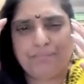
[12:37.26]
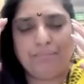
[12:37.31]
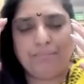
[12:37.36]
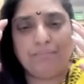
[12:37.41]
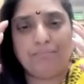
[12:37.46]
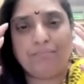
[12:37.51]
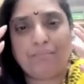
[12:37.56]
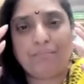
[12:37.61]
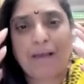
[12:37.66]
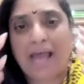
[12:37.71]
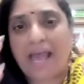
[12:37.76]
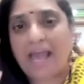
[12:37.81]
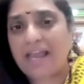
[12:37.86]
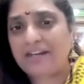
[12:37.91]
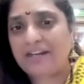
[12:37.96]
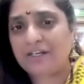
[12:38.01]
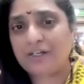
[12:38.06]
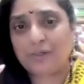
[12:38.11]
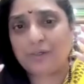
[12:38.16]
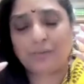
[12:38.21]

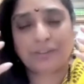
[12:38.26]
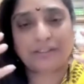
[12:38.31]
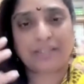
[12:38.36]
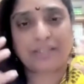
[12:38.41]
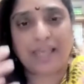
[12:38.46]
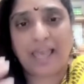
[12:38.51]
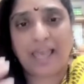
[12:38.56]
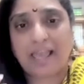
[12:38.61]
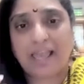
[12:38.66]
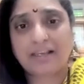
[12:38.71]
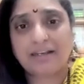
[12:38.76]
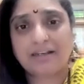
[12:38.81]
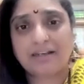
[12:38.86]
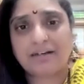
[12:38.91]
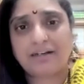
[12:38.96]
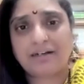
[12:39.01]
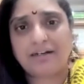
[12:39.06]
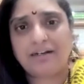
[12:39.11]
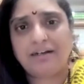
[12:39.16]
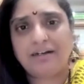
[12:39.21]
maddened with
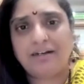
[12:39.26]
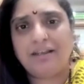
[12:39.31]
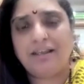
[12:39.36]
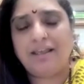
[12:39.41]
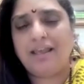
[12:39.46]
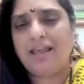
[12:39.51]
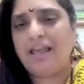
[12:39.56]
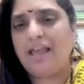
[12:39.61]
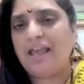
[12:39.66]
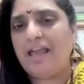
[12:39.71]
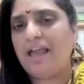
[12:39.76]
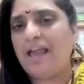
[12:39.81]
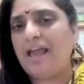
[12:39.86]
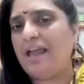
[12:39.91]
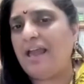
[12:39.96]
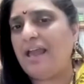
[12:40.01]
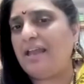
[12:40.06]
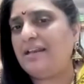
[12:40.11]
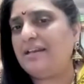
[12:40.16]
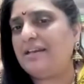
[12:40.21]
anger
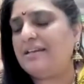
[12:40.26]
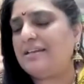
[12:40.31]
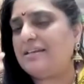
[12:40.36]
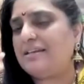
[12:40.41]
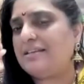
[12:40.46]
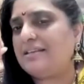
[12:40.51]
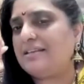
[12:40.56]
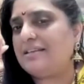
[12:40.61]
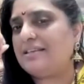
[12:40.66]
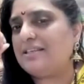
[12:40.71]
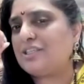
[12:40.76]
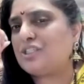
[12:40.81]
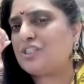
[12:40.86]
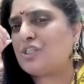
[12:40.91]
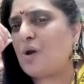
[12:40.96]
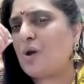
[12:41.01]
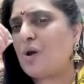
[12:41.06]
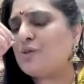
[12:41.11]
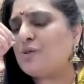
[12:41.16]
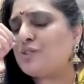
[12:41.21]
and
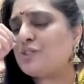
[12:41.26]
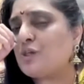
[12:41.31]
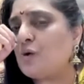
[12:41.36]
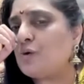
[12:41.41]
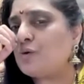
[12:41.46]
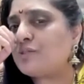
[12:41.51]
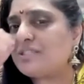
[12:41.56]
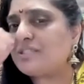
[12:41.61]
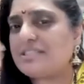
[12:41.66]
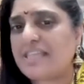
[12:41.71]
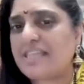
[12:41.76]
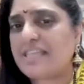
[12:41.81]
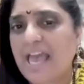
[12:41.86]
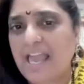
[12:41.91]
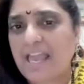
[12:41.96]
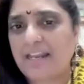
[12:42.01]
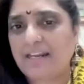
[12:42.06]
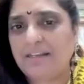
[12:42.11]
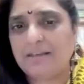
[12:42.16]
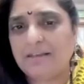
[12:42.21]
so
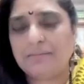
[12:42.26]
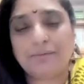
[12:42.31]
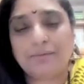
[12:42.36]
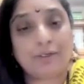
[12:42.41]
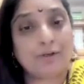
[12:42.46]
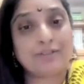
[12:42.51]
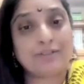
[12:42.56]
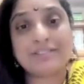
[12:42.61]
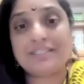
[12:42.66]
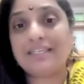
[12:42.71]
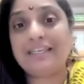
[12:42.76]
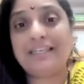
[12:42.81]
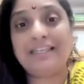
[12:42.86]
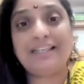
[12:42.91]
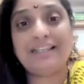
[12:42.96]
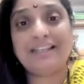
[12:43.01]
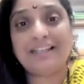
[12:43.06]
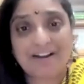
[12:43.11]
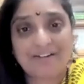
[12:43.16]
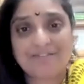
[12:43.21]
sad because he
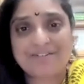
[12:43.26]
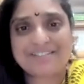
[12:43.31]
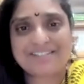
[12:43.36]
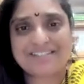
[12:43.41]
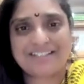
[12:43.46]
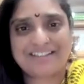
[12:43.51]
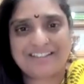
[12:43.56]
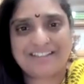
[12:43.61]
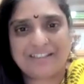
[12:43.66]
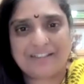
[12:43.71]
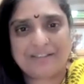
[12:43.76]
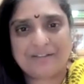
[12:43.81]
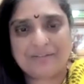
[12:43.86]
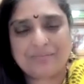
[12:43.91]
loved Sati.